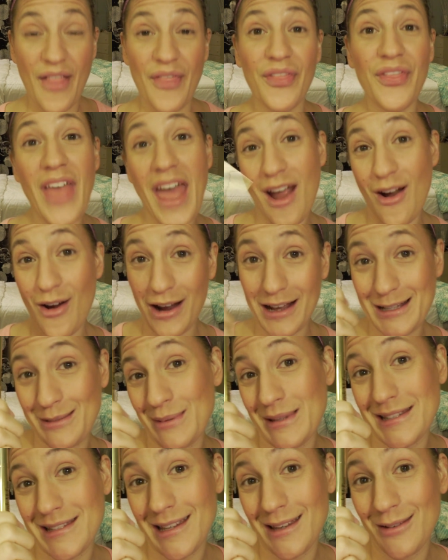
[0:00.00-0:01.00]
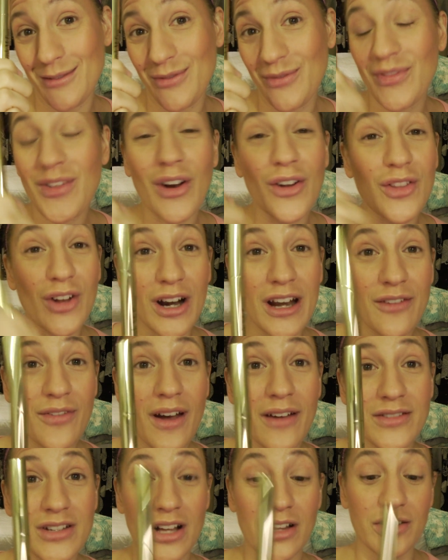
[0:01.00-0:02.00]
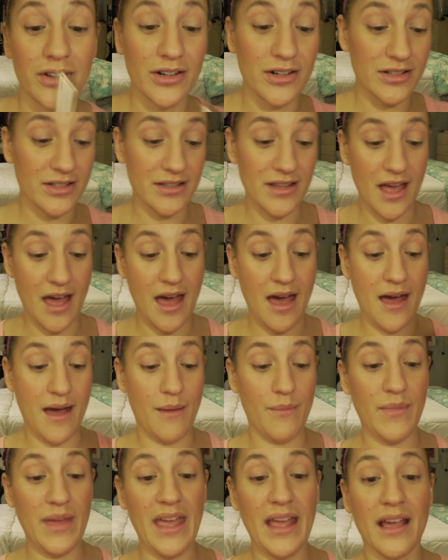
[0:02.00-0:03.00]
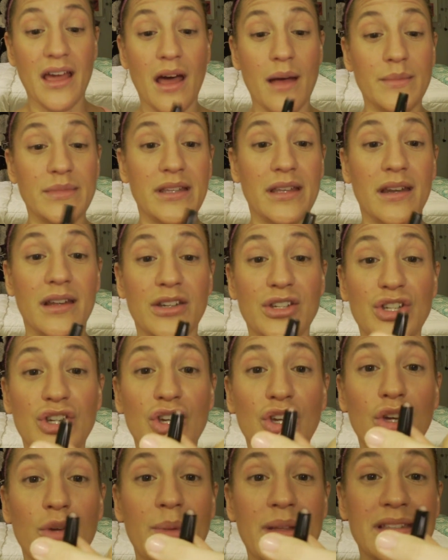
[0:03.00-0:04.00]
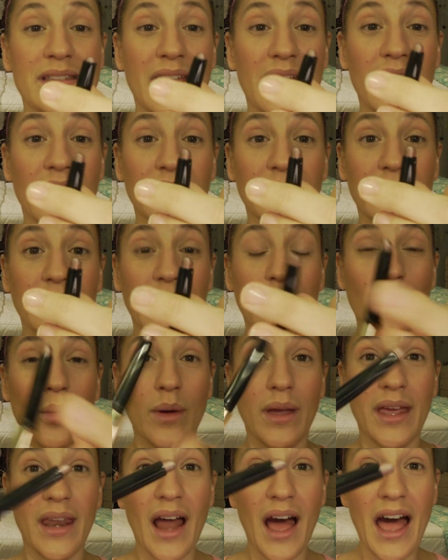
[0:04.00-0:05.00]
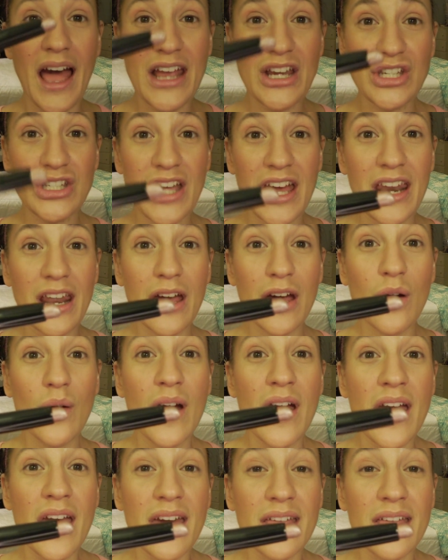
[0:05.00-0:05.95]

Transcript: They are expensive. They're $35. It comes in a tube. It's like a liquid eyeshadow.